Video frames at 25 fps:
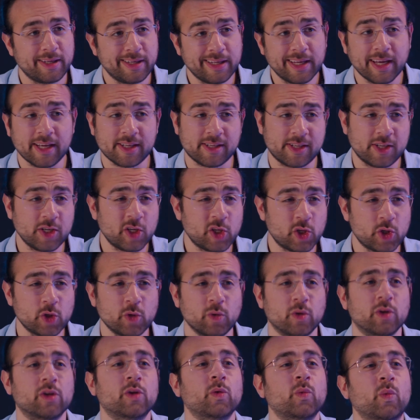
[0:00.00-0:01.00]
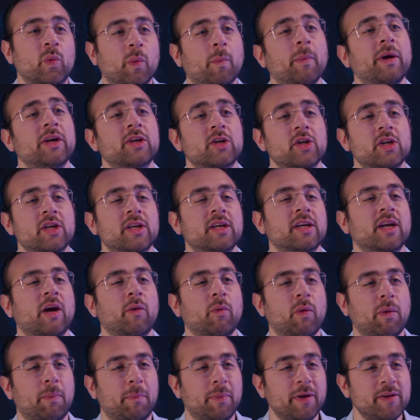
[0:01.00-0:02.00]
Yes, it should. We mentioned in
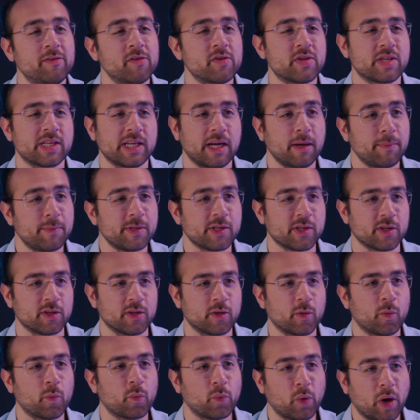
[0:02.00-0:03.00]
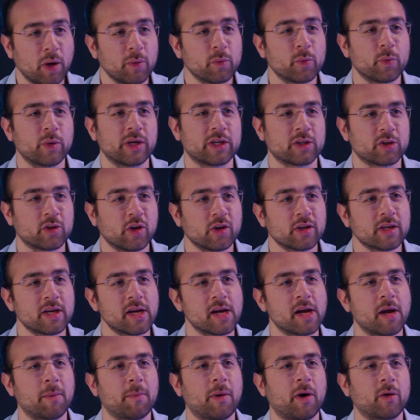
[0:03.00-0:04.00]
our previous episode while we were
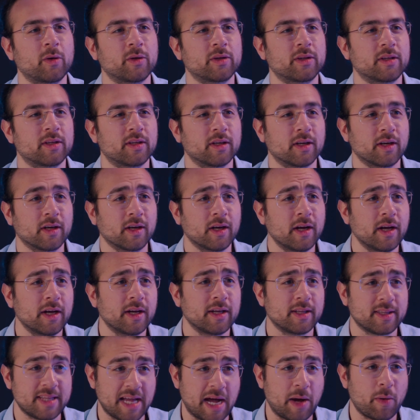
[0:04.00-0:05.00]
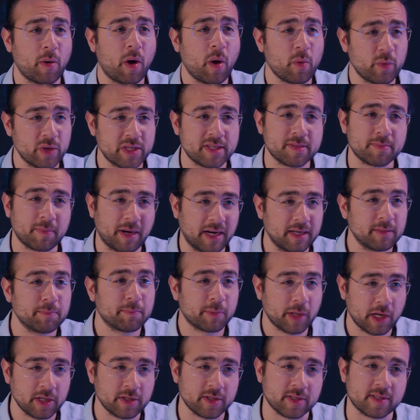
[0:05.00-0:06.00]
talking about the Dahua X-Lab
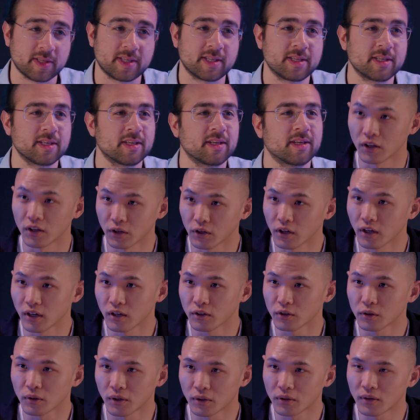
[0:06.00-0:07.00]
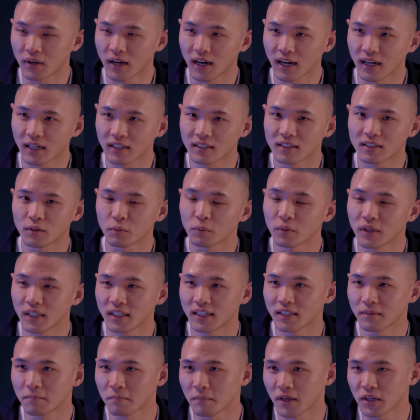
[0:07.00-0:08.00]
products. Yeah, you are right. We
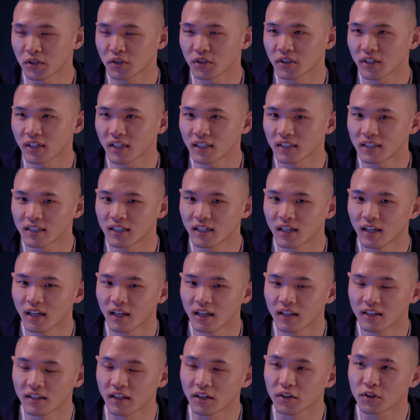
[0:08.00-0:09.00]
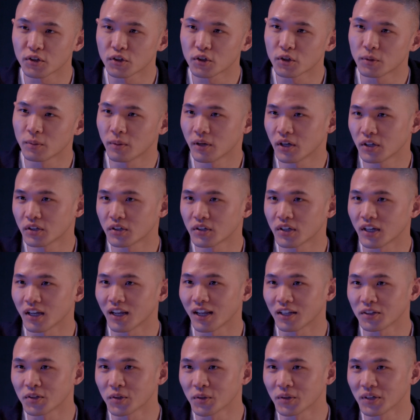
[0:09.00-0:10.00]
did mention it. Thank you so much,
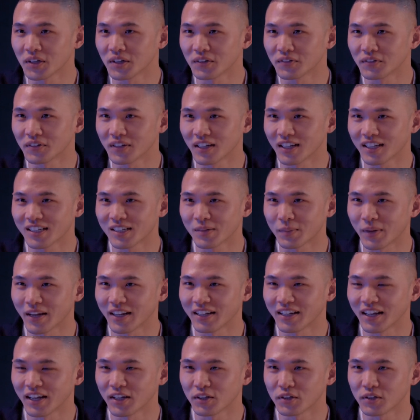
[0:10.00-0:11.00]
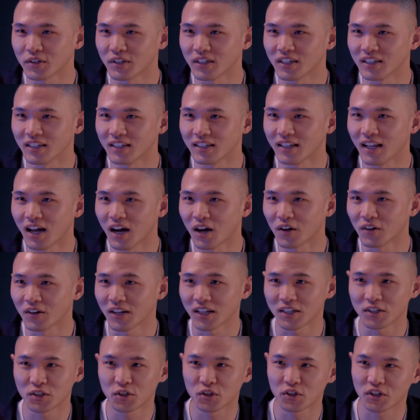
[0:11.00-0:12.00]
Antonio, for the explanation. Now
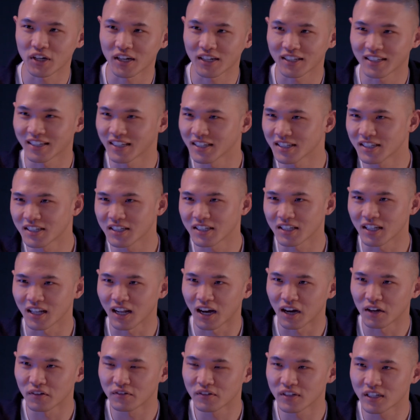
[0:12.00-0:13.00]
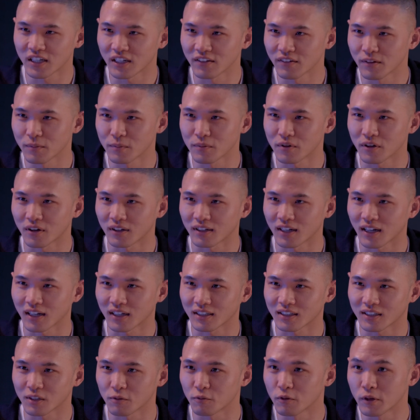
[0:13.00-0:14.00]
let's check this life-saving
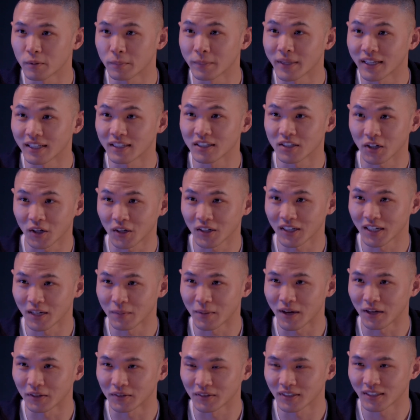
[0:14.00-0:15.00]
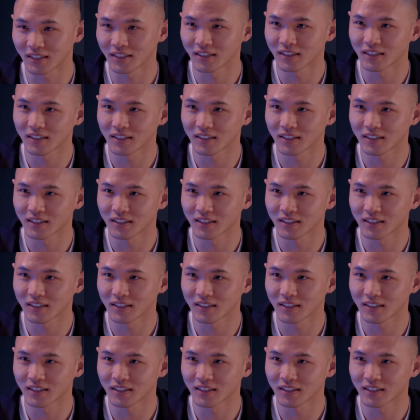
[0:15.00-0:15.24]
product we've been talking about.